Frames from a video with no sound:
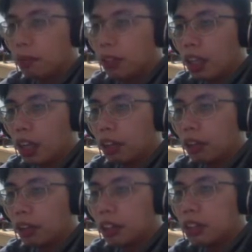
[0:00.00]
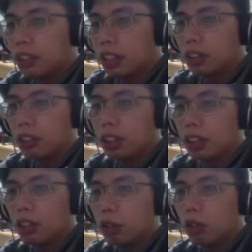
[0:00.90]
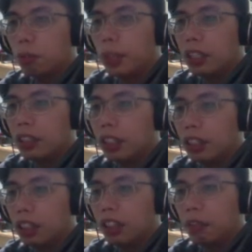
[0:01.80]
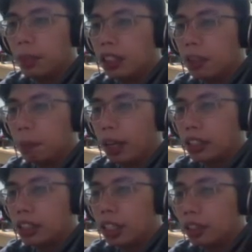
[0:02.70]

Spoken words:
errors, so just go to build and then rebuild the project.